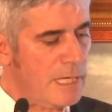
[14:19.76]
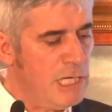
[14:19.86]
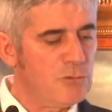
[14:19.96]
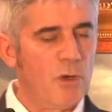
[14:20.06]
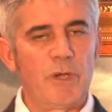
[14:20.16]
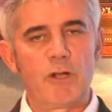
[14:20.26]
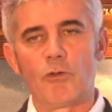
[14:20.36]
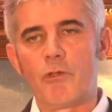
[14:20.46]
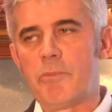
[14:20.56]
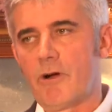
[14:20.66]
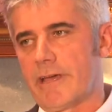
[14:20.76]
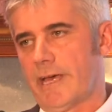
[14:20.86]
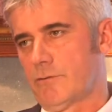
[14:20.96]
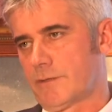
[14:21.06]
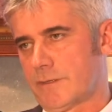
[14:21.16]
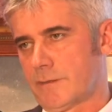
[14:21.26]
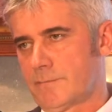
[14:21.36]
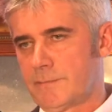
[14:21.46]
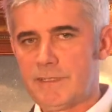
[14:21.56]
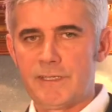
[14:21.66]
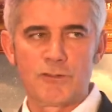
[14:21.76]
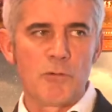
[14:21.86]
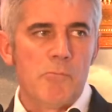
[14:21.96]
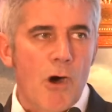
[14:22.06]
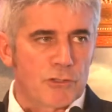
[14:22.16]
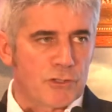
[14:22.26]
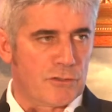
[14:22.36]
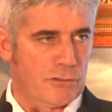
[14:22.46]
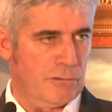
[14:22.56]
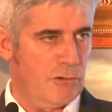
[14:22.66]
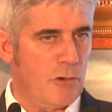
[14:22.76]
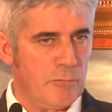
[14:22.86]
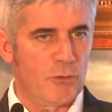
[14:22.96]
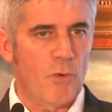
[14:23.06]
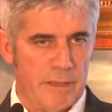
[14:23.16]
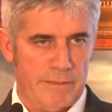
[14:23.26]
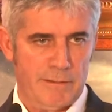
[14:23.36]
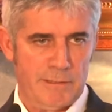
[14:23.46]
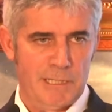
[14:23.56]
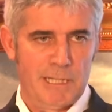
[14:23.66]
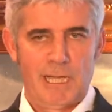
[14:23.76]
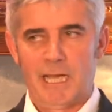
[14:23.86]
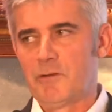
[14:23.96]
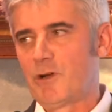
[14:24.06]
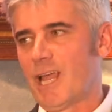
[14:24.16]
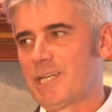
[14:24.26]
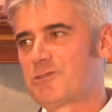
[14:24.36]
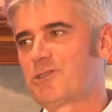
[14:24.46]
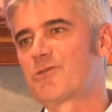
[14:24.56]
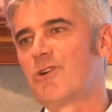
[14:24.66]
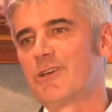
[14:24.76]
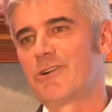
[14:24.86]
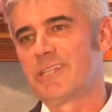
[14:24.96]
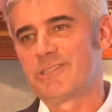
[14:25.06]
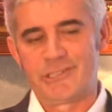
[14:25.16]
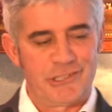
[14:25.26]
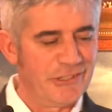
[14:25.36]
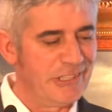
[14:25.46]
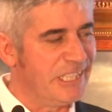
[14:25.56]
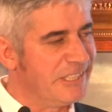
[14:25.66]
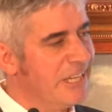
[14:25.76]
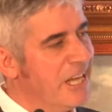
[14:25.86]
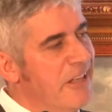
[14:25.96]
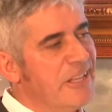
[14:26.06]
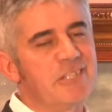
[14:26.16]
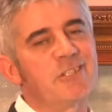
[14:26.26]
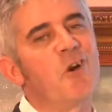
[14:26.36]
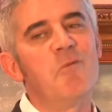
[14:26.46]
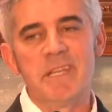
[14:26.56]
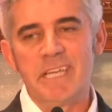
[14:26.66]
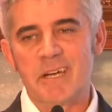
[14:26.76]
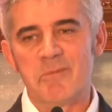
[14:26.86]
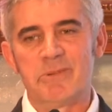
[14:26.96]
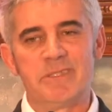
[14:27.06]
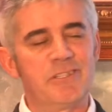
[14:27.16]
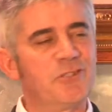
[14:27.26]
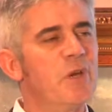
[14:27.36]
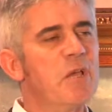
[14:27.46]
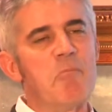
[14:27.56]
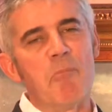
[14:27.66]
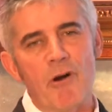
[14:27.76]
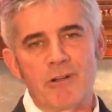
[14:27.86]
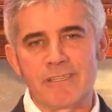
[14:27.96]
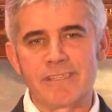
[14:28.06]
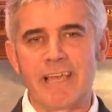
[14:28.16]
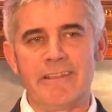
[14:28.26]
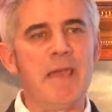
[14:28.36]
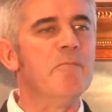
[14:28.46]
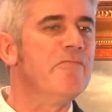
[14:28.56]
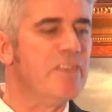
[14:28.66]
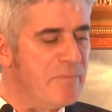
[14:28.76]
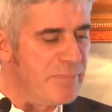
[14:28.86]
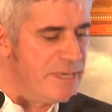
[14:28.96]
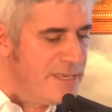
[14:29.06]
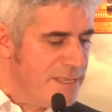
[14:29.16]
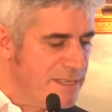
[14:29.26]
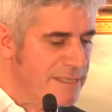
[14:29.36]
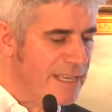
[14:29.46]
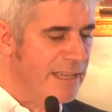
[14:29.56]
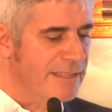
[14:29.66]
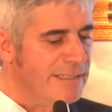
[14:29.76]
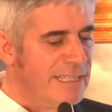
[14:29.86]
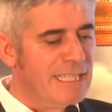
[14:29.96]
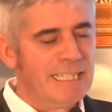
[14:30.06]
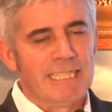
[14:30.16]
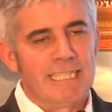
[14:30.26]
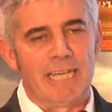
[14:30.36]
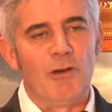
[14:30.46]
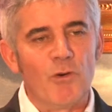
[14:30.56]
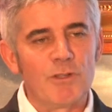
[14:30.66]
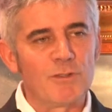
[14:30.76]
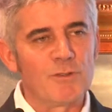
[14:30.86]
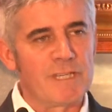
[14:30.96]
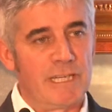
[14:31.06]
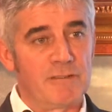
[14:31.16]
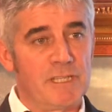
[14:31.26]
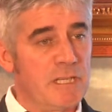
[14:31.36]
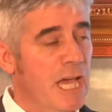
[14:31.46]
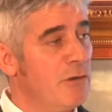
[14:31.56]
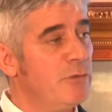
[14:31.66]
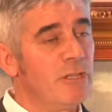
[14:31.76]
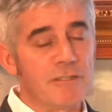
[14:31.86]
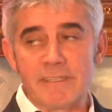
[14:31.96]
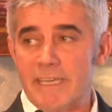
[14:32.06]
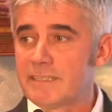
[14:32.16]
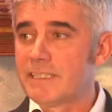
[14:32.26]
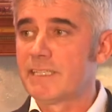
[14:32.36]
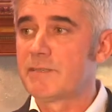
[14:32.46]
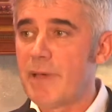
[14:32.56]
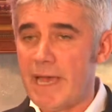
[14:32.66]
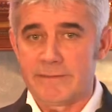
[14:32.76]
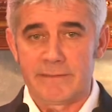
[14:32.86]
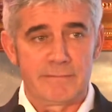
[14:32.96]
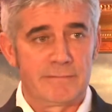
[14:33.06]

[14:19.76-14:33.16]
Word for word: is what we call the P O C house. This is the most common one, and I would like to draw your attention on it. There's so many companies doing P O Cs and M V Ps and, and all those kind of things. And we're not saying this is bad.